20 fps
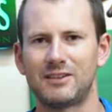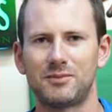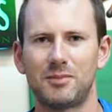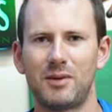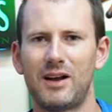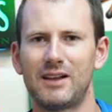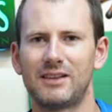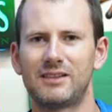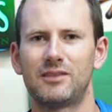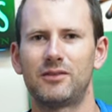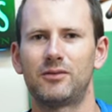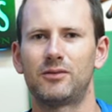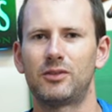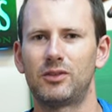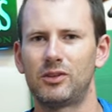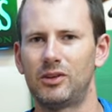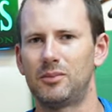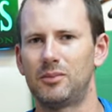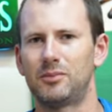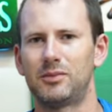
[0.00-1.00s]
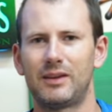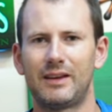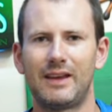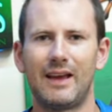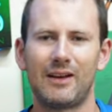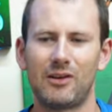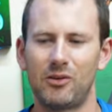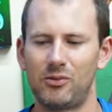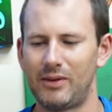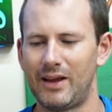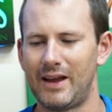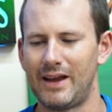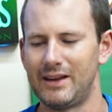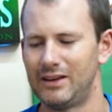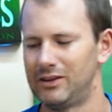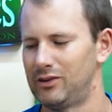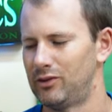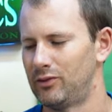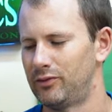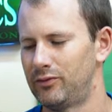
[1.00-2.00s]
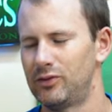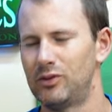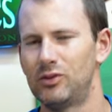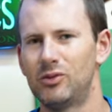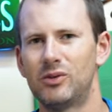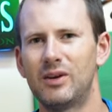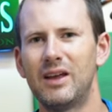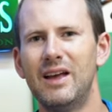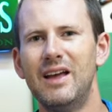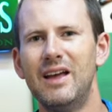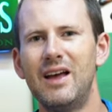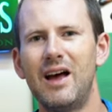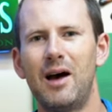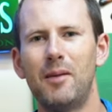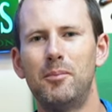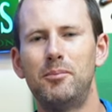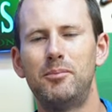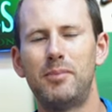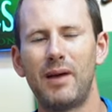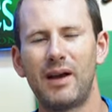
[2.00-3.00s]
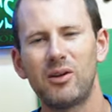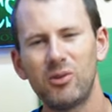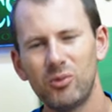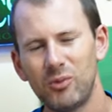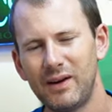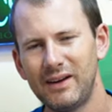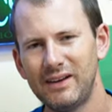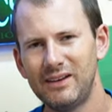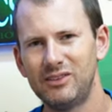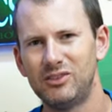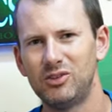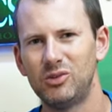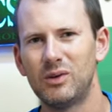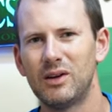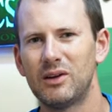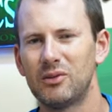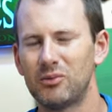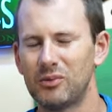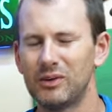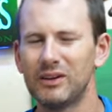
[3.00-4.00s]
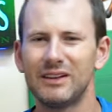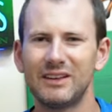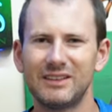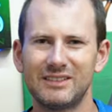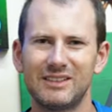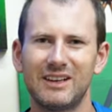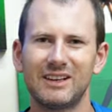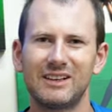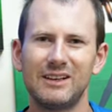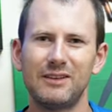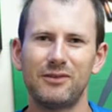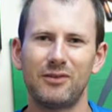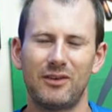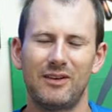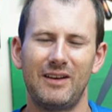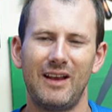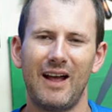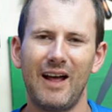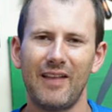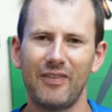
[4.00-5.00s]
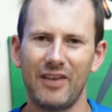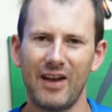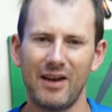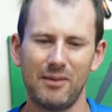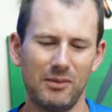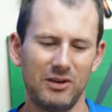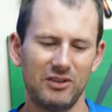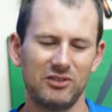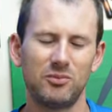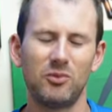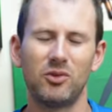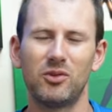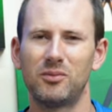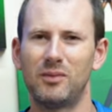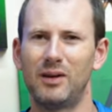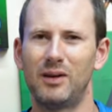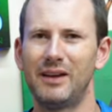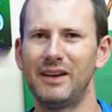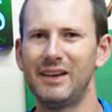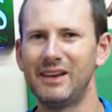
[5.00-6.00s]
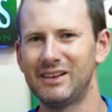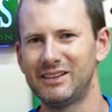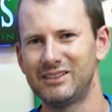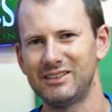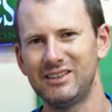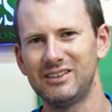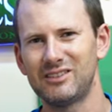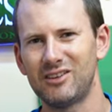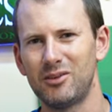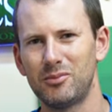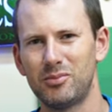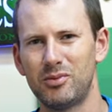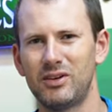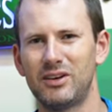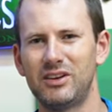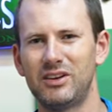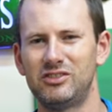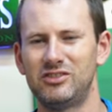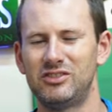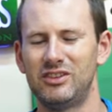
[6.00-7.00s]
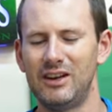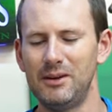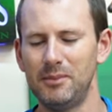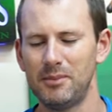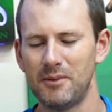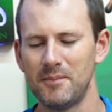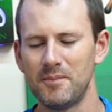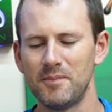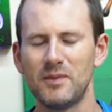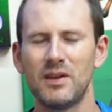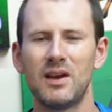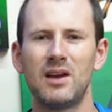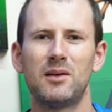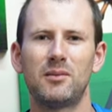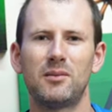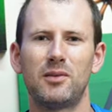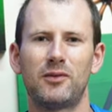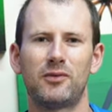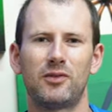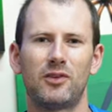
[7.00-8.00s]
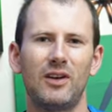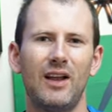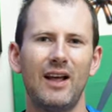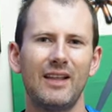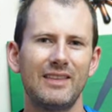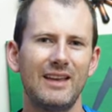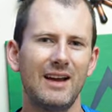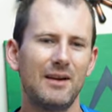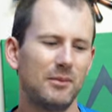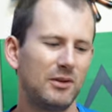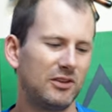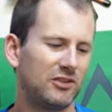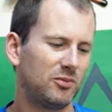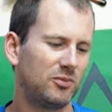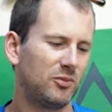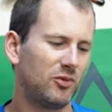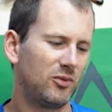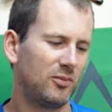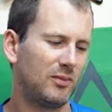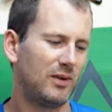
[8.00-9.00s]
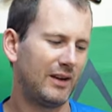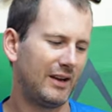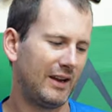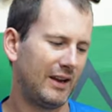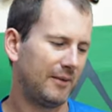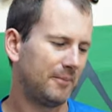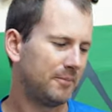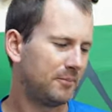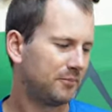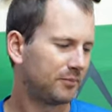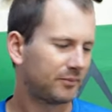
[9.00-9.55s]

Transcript: spots of clumped gecko diet in your food. A better way to do it, realistically, for not that much more money, because these are pretty cheap, but for not that much more money,